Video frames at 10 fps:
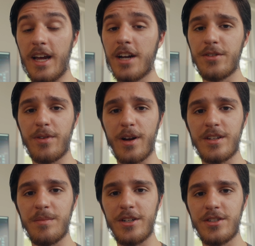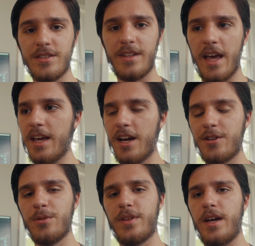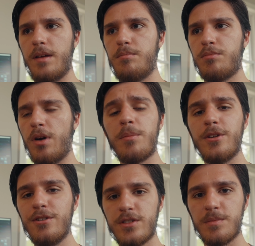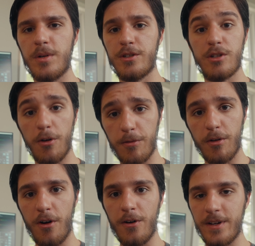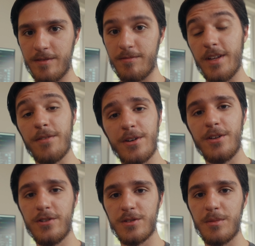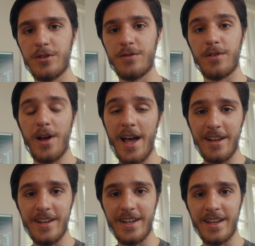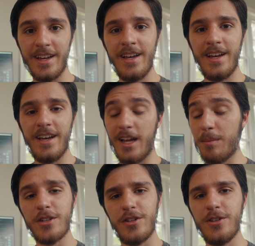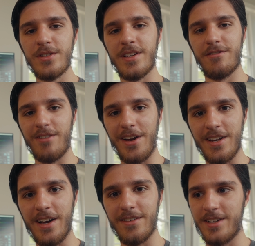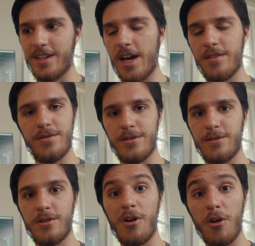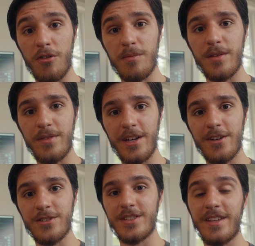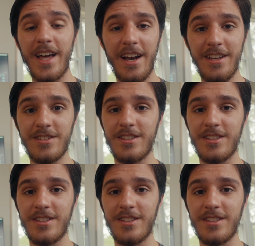I actually forgot to mention the AI tool that I probably use the most overall and definitely use the most for editing, and I'm actually using it right now, and I have for all of my videos, and that is